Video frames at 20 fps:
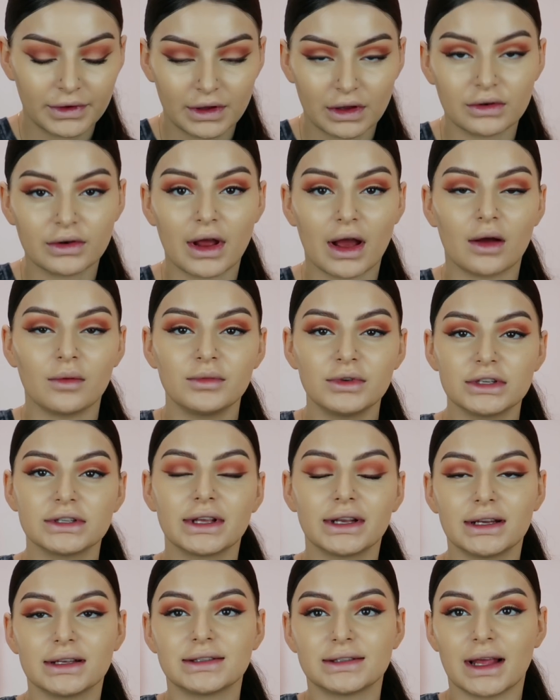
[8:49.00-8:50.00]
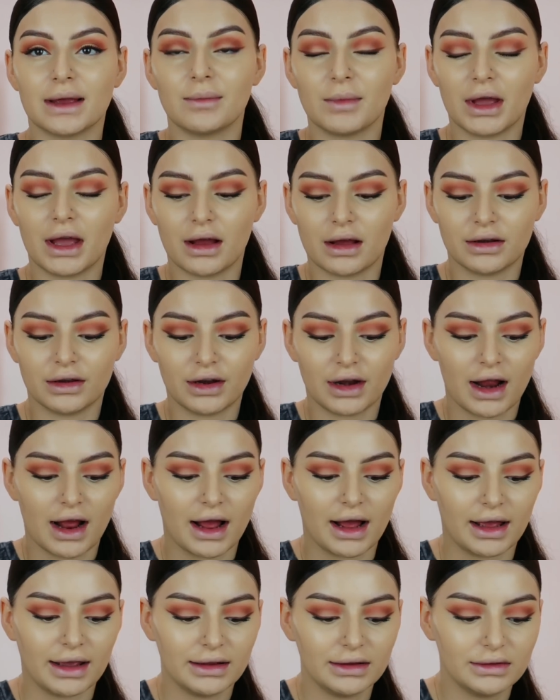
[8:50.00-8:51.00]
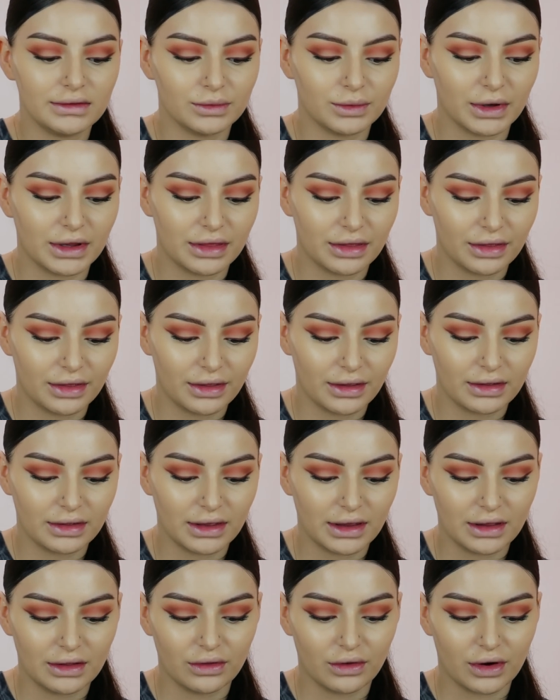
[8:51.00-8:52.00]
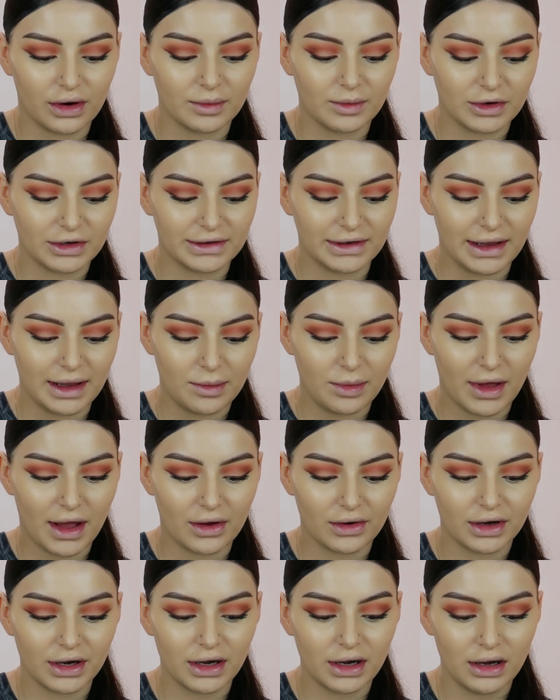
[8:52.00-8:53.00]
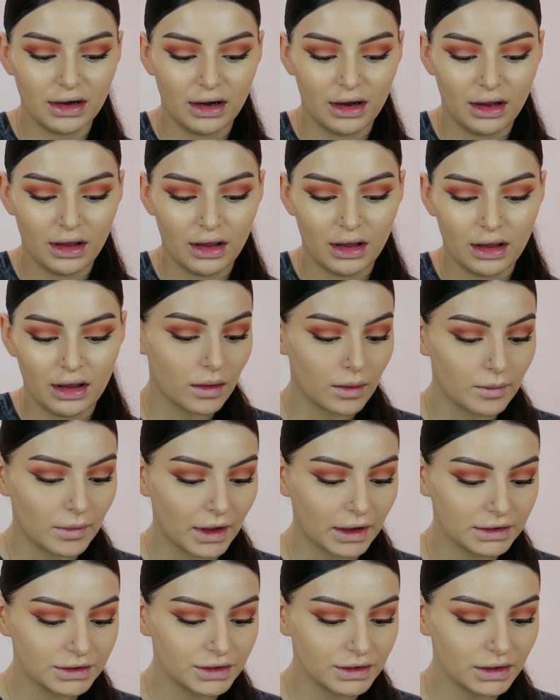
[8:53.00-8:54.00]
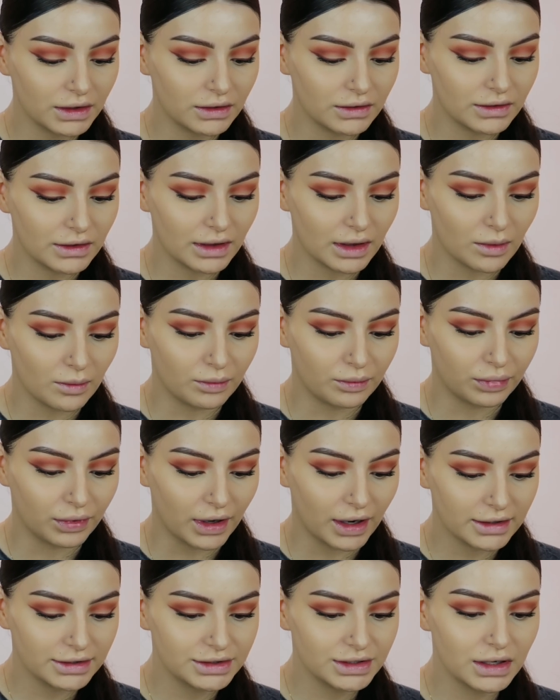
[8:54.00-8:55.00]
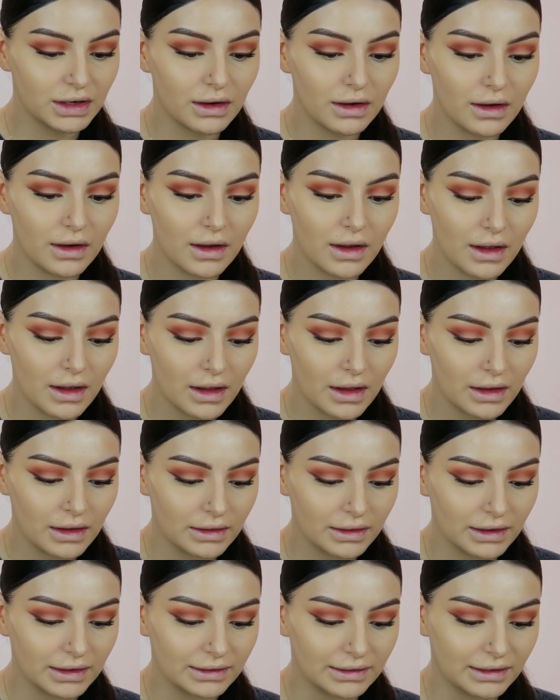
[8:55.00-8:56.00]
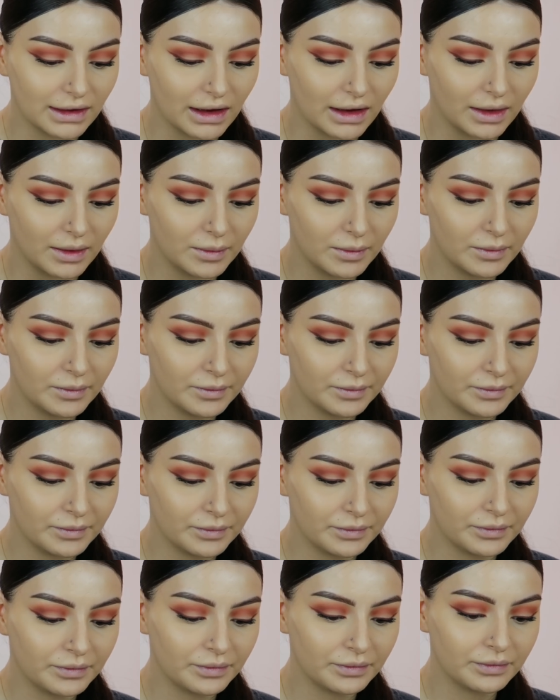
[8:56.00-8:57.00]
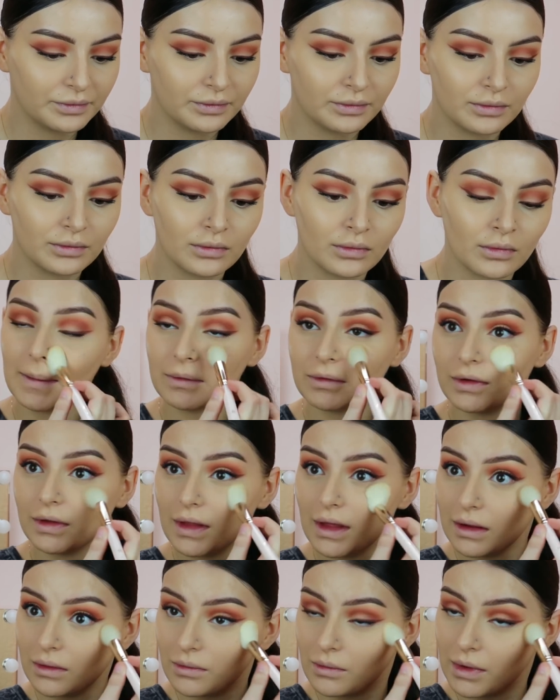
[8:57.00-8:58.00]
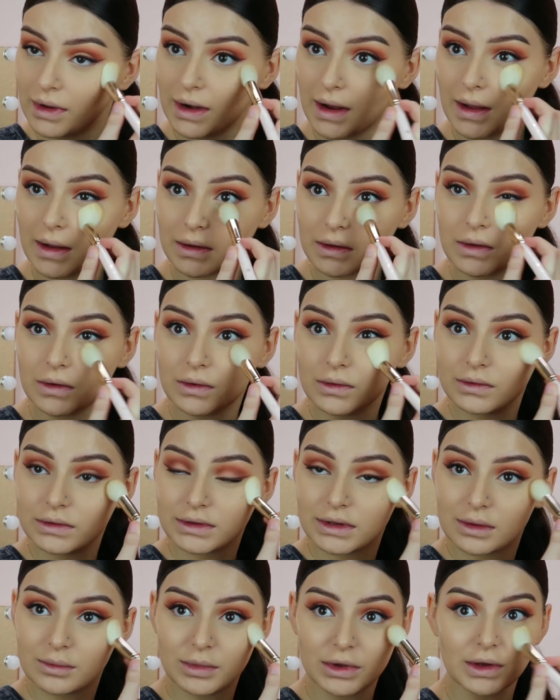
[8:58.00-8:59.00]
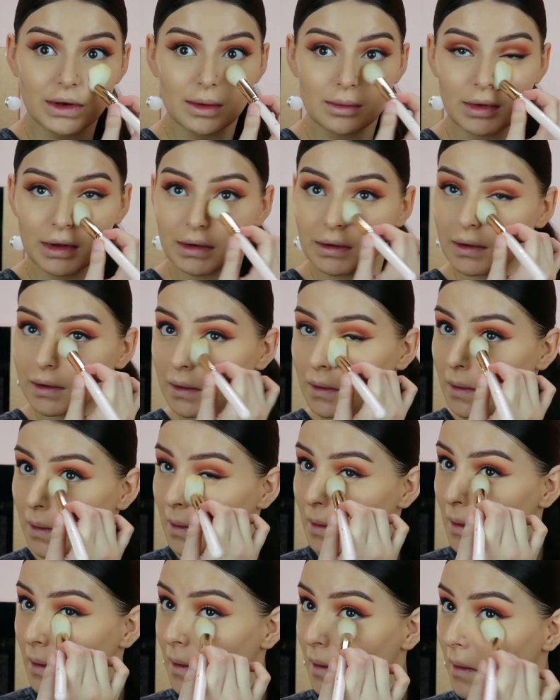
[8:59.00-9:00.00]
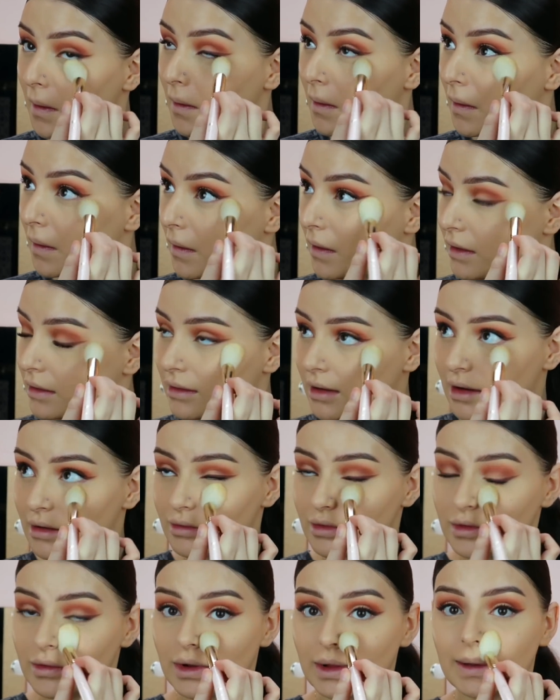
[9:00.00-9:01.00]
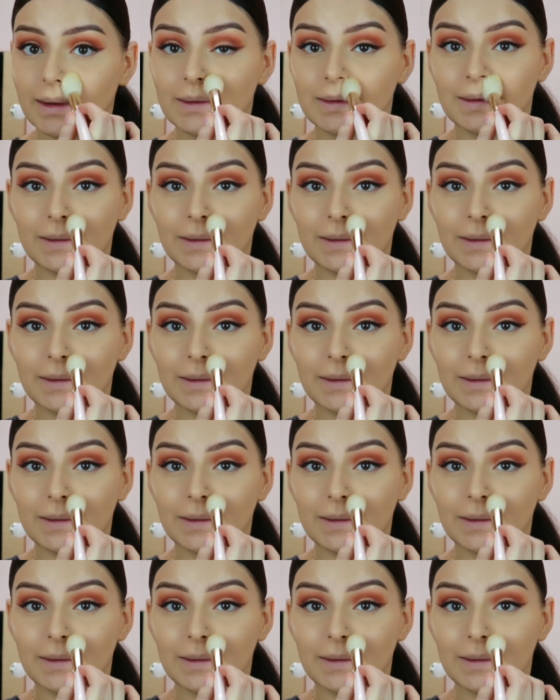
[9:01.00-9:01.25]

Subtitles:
So now I'm just gonna set my under eyes with the Laura Mercier powder. I'm actually using a brush this time. I feel like when I use the Beauty Blender, it never really